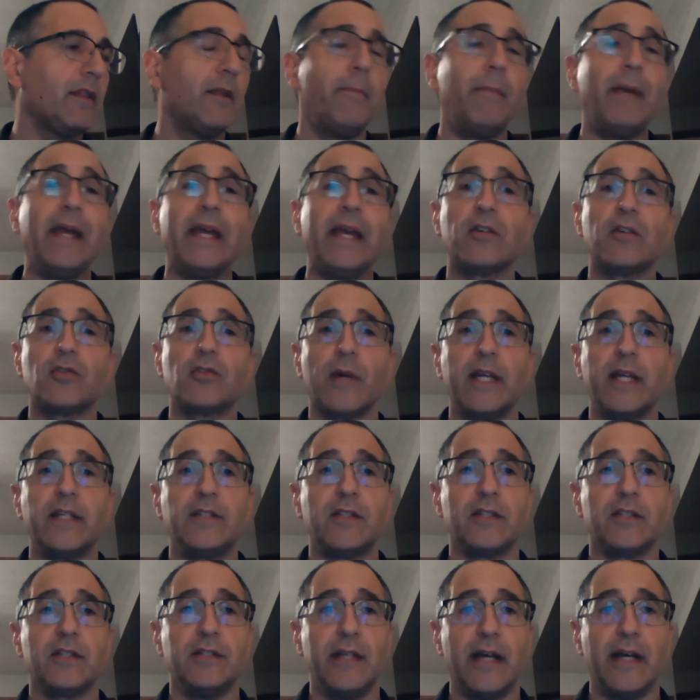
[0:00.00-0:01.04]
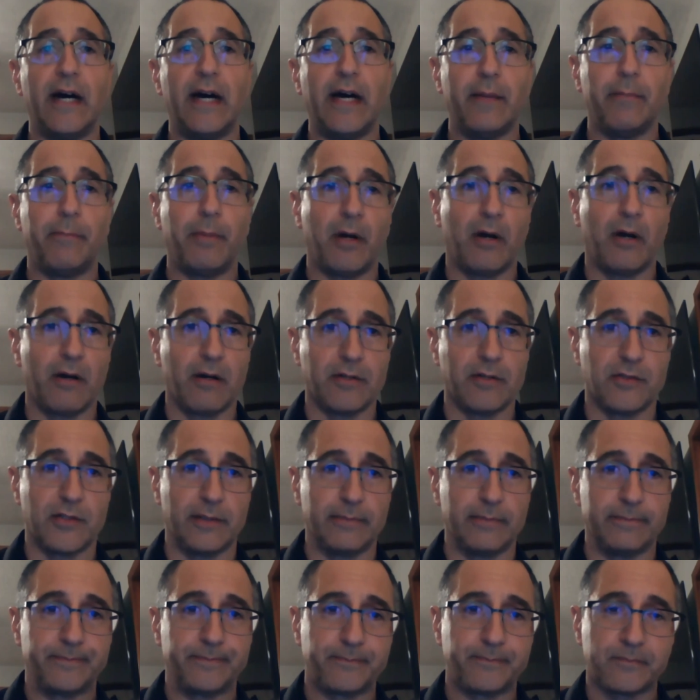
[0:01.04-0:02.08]
the mayor's race is
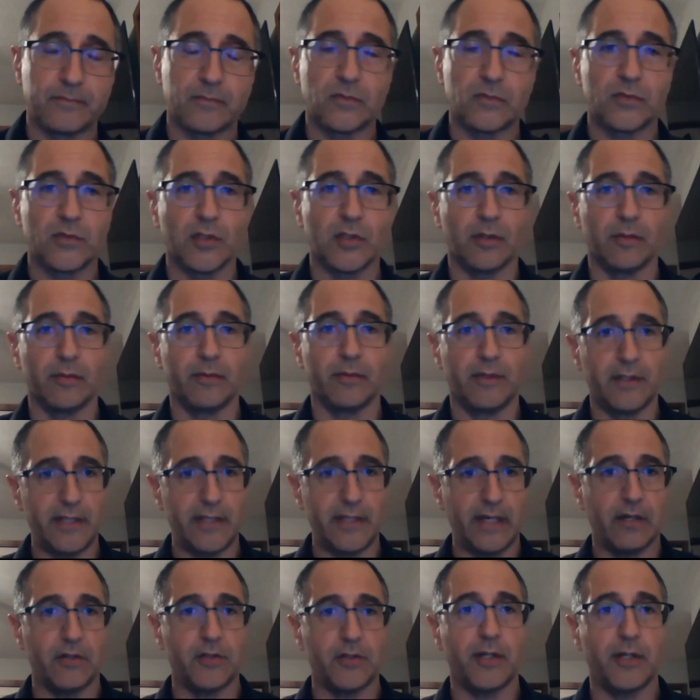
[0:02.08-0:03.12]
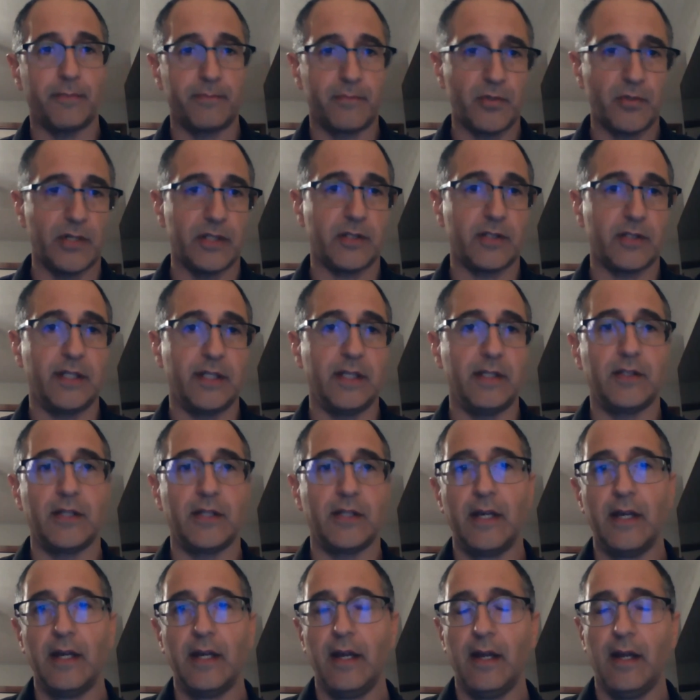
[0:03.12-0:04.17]
nonpartisan. So the township trustees,
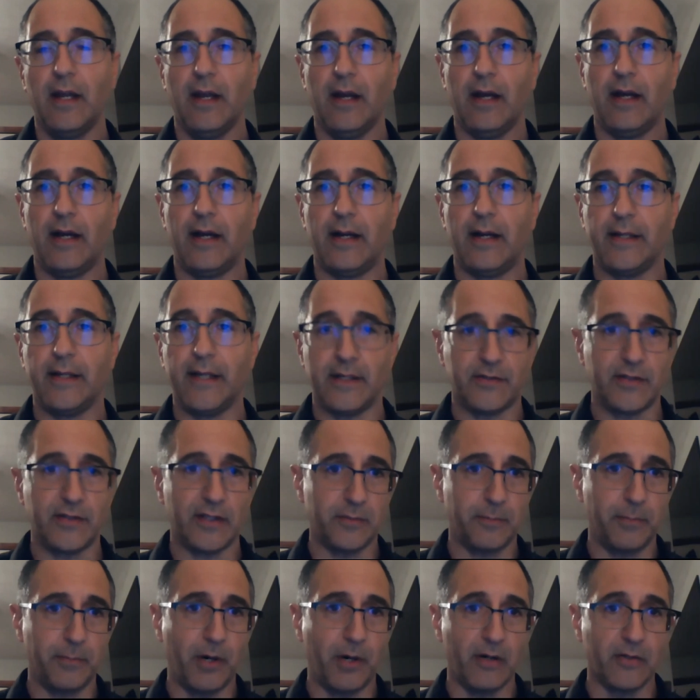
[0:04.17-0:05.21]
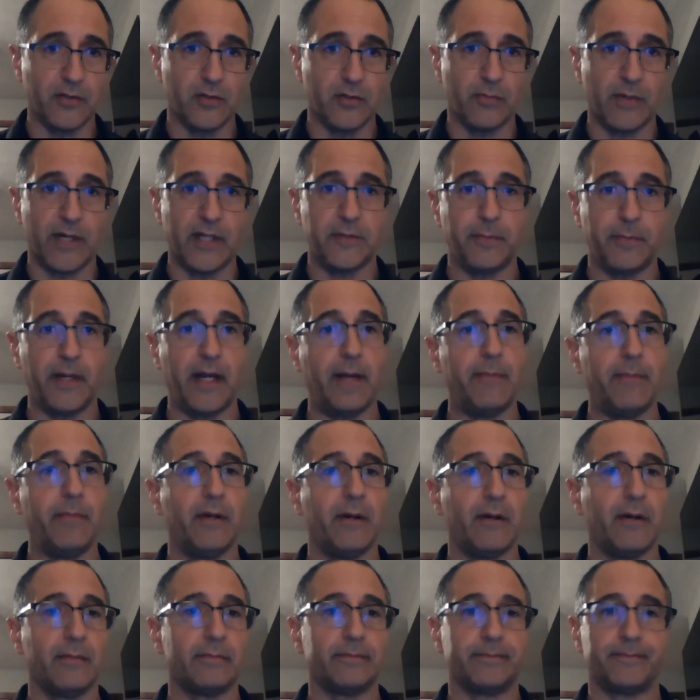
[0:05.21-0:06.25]
yes, that's a partisan race, but I'm
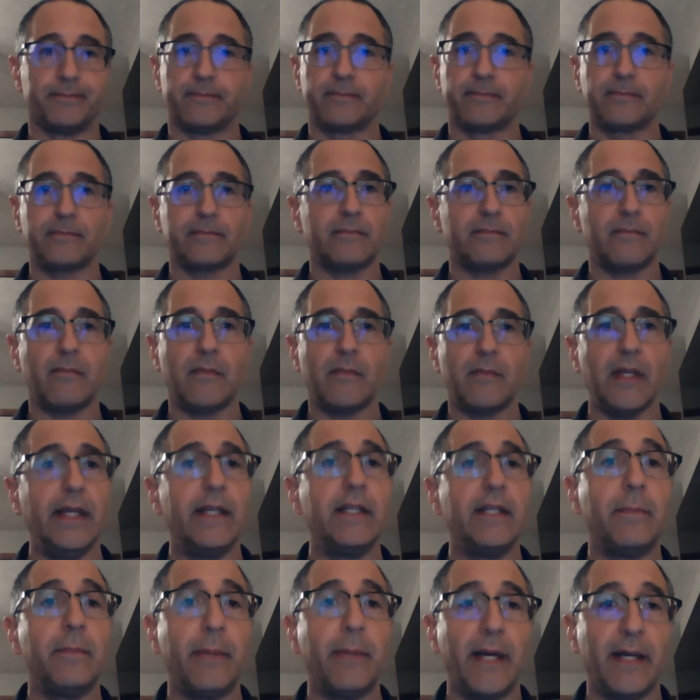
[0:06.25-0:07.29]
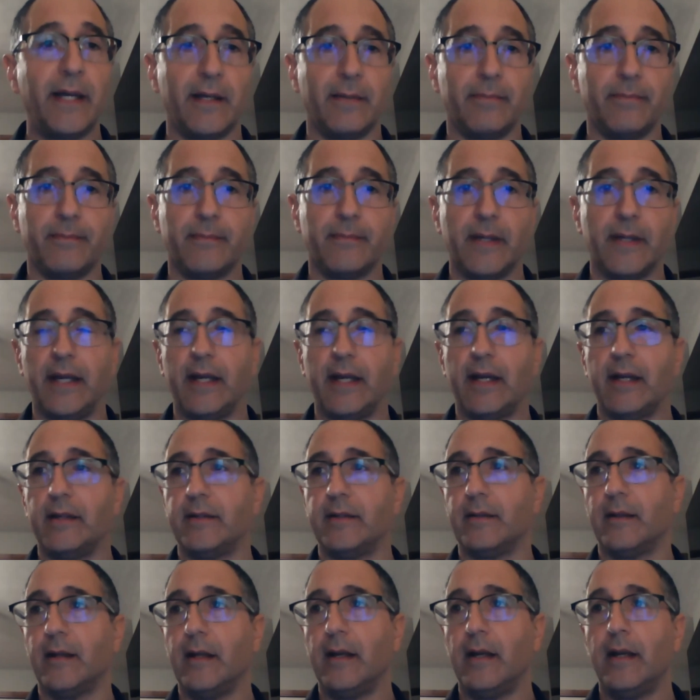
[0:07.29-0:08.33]
here independent.
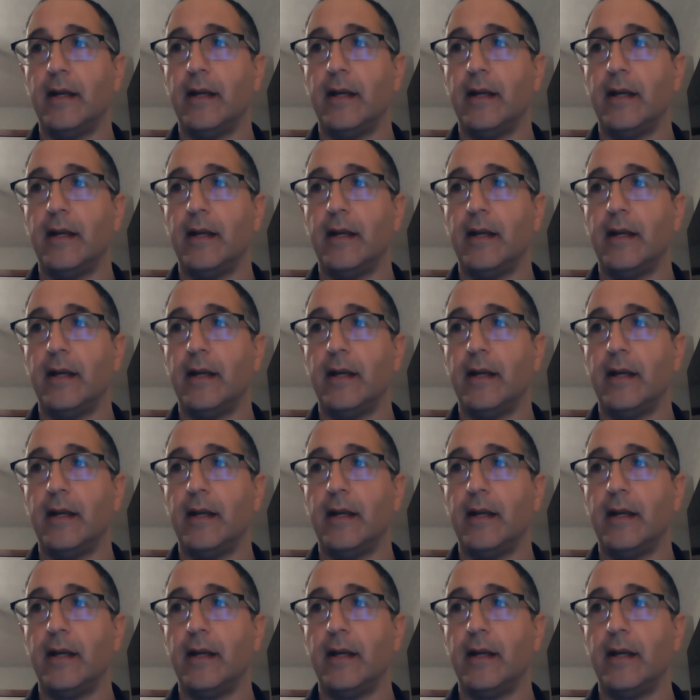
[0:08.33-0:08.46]
And